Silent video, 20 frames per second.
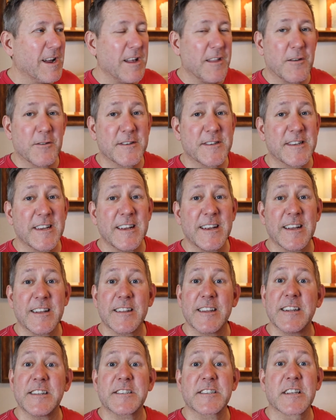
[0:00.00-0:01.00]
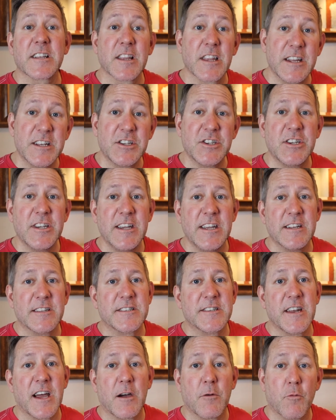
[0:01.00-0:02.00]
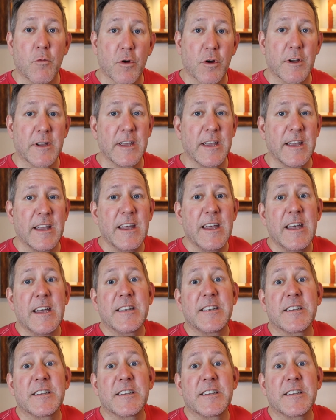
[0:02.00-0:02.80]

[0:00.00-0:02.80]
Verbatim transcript: They're saying it's glitchy, it's not working, it